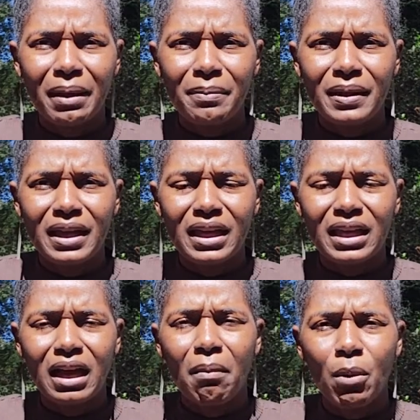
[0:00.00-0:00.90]

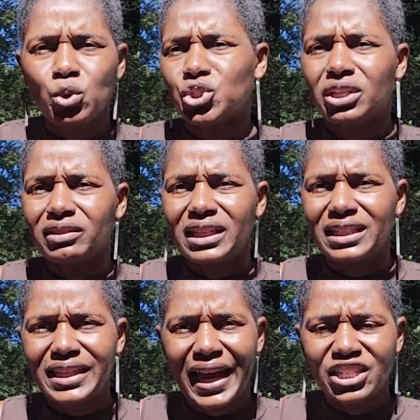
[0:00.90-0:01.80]
being emotionally
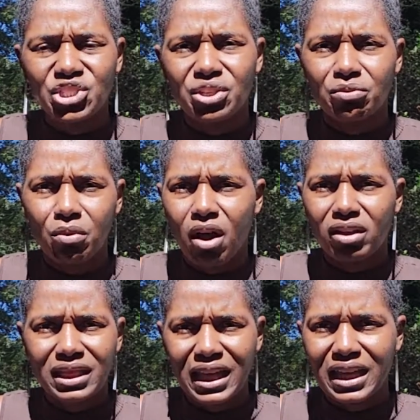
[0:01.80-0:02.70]
attached to the wrong
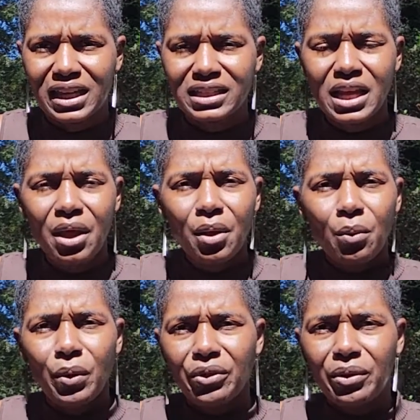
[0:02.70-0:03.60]
things,
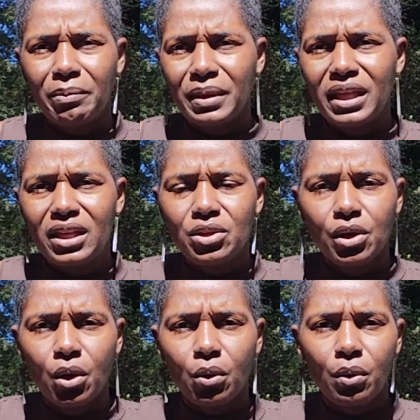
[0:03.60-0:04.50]
whether it be
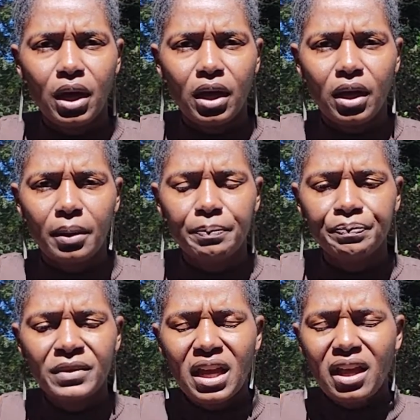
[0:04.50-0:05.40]
an
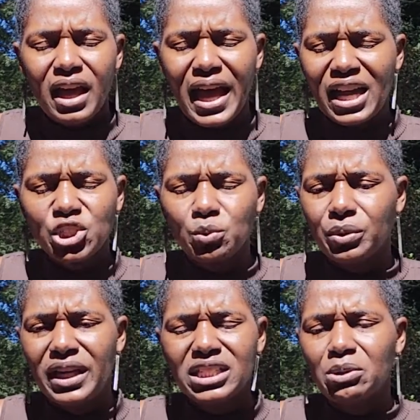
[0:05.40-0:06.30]

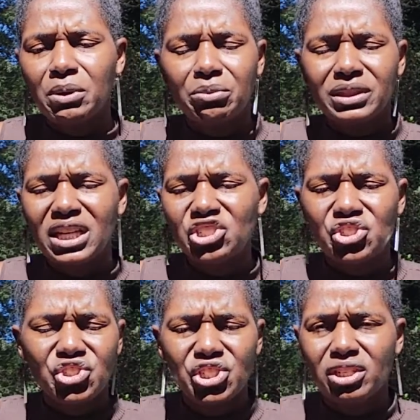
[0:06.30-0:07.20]
actual intimate
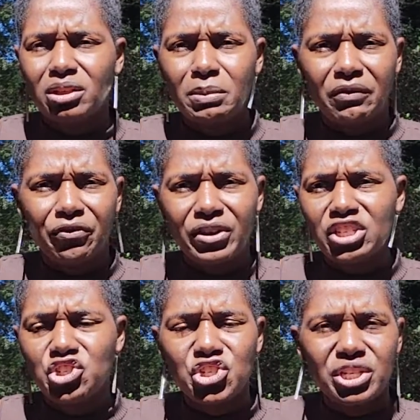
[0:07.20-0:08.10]
relationship, a
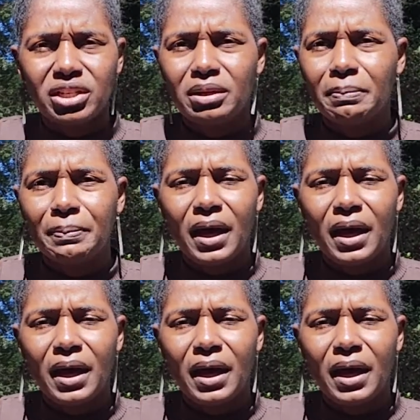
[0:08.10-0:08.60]
friendship,